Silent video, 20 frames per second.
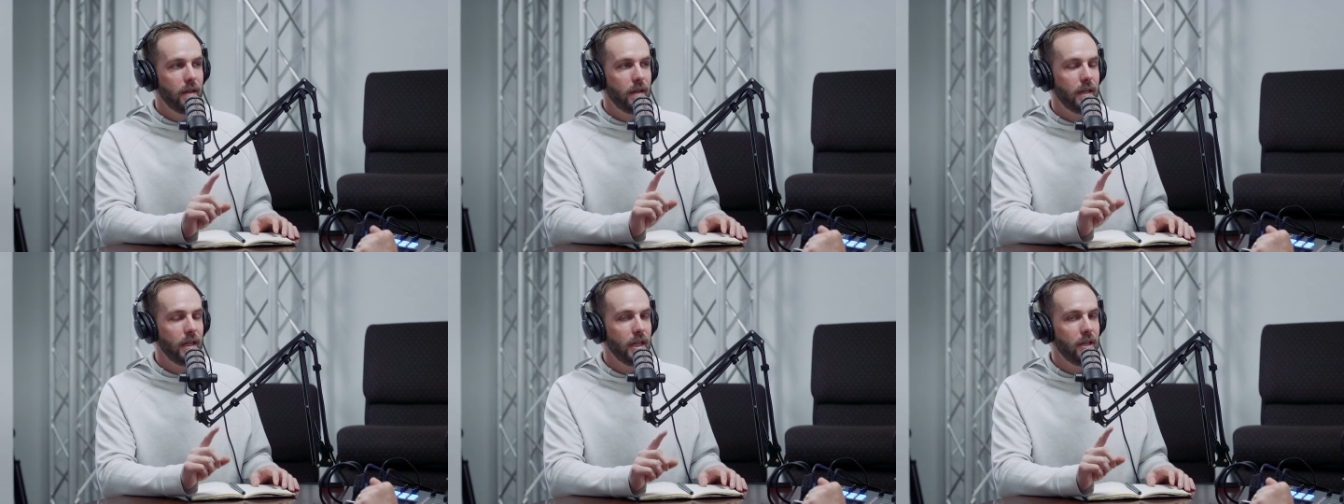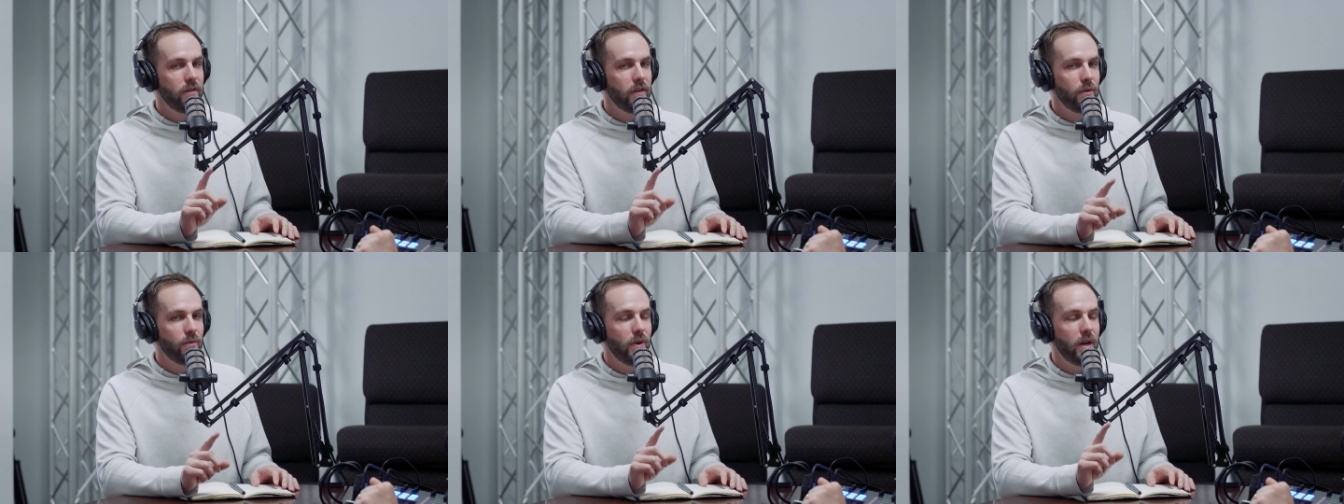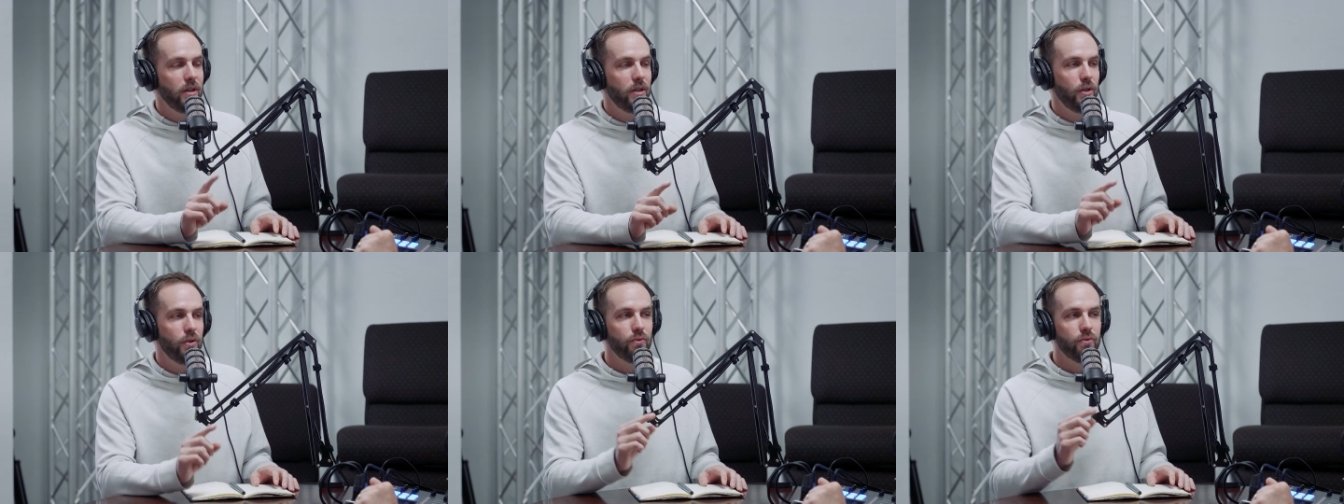Even
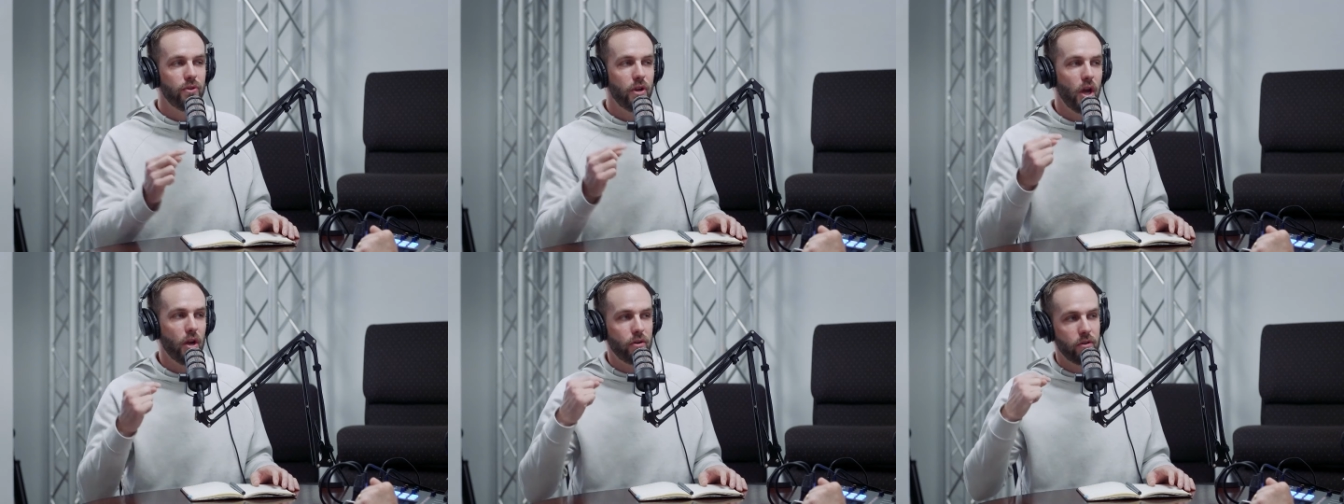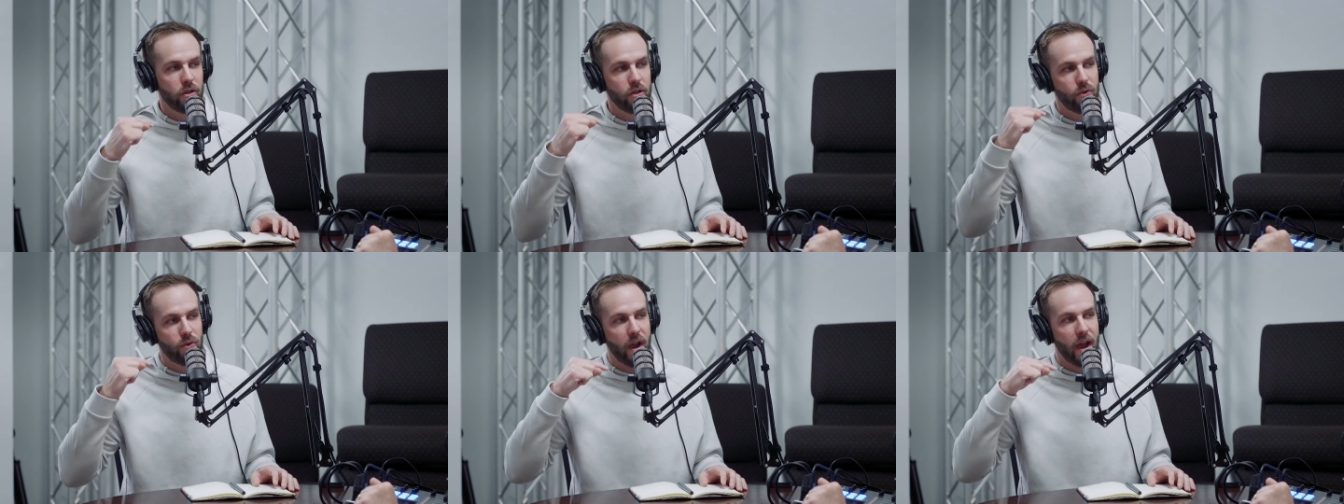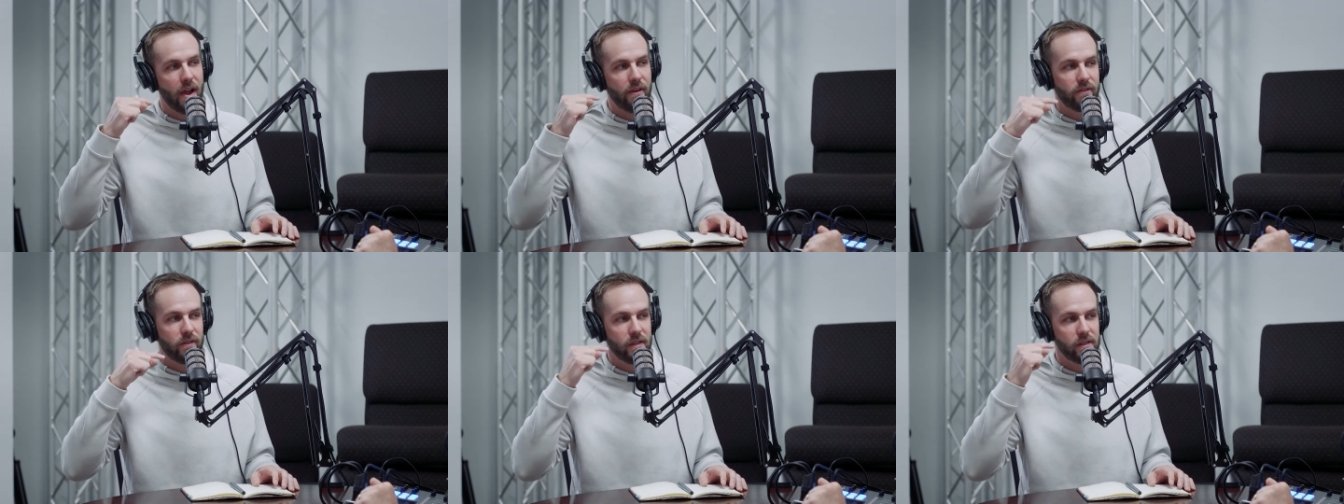when you know you
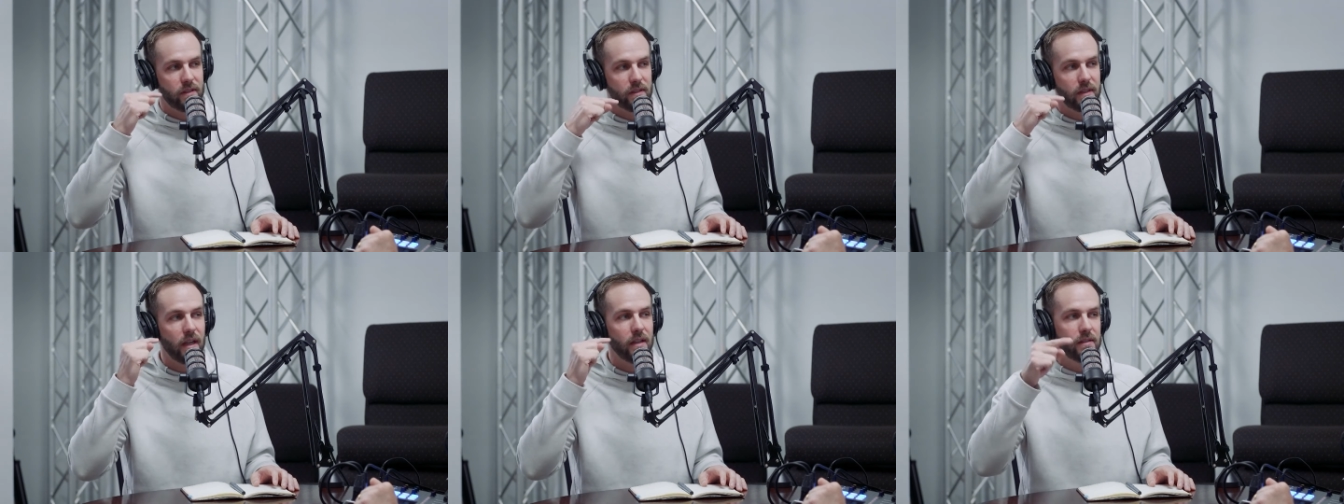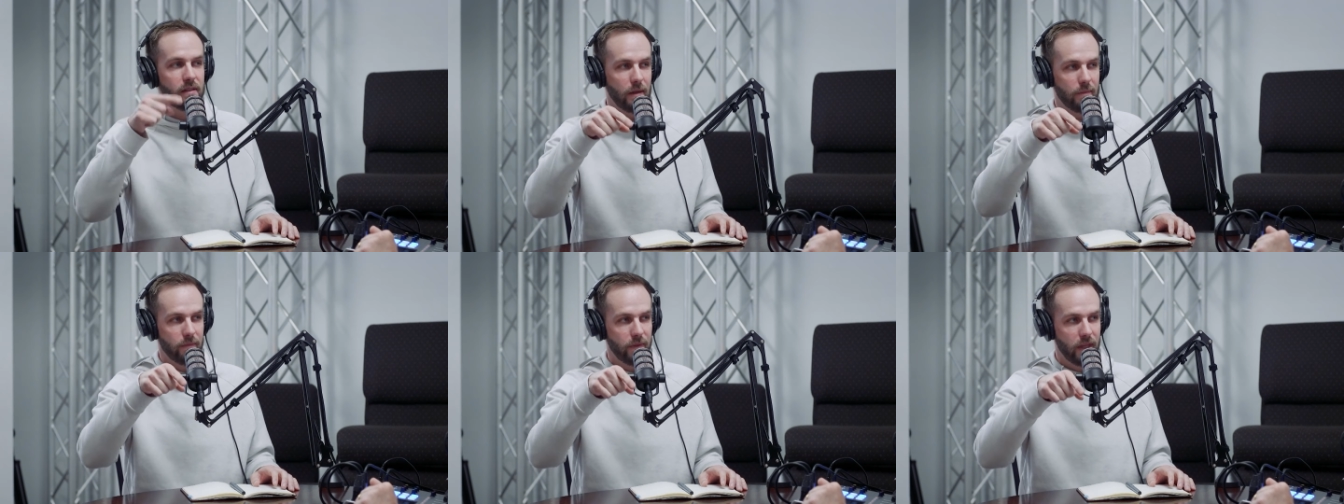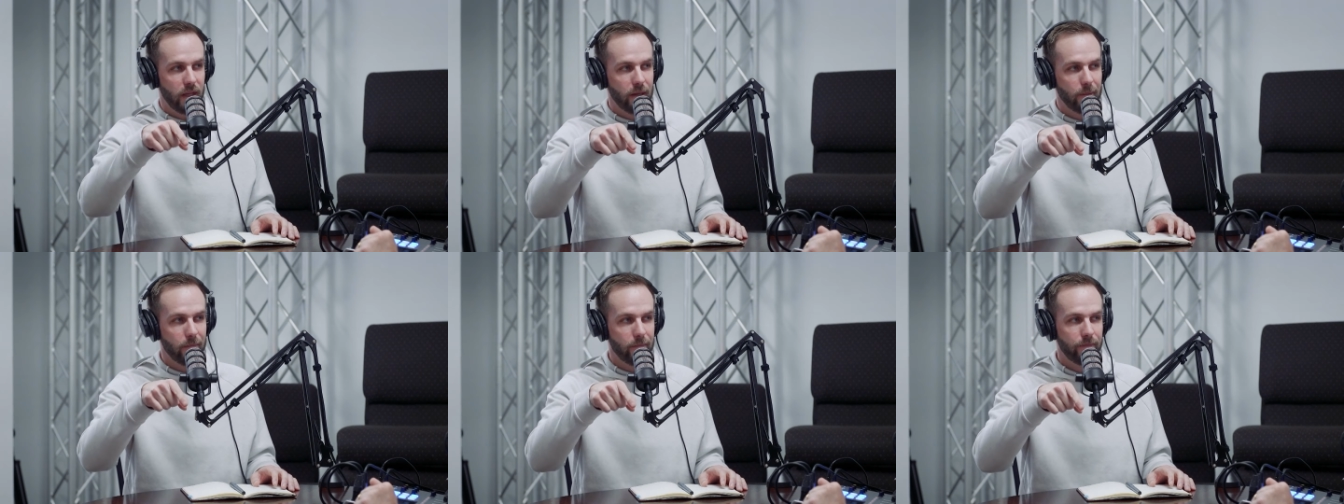have to say
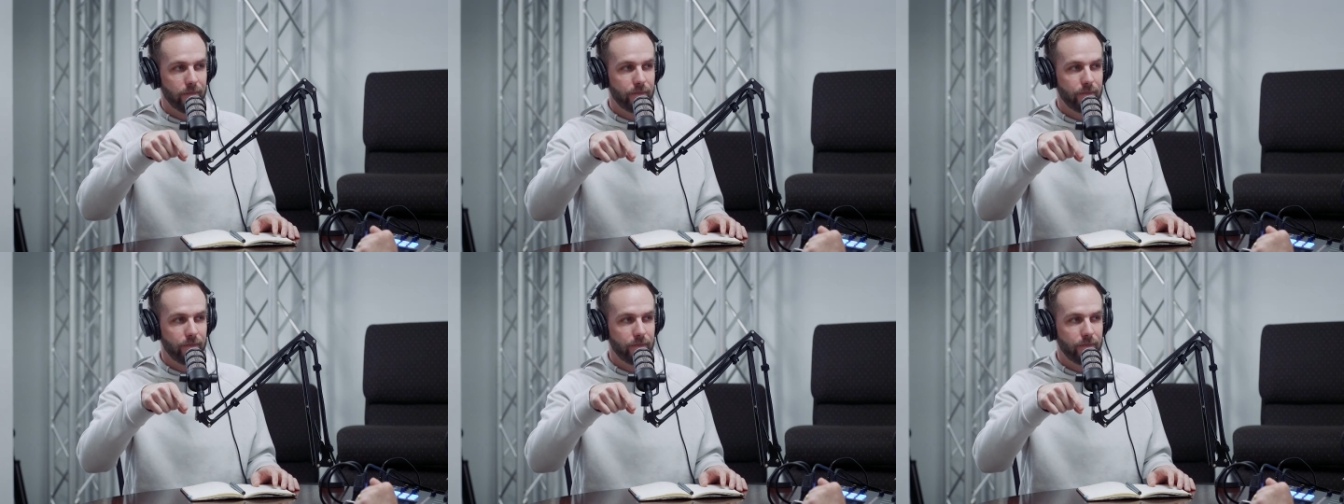something,